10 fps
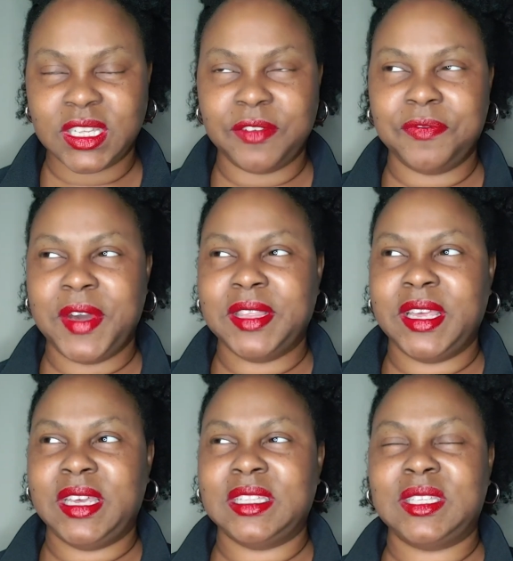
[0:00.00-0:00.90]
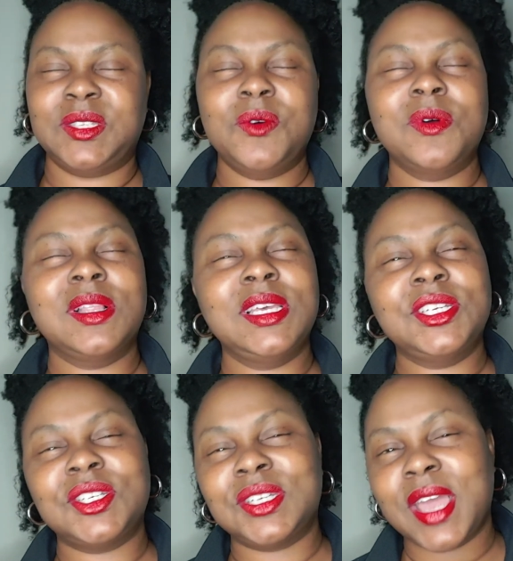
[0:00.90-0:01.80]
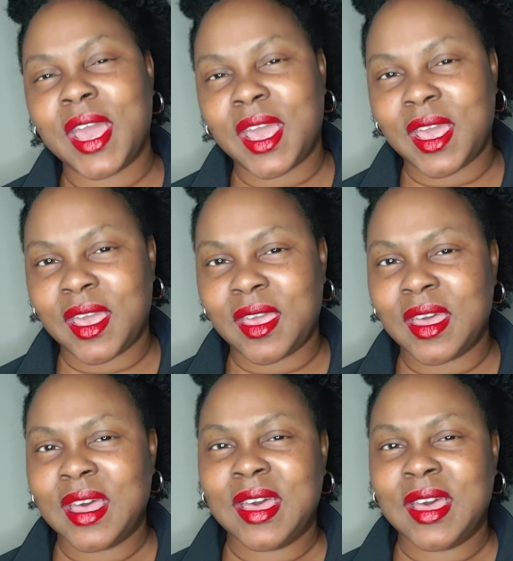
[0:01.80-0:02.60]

I find like it's so cliche.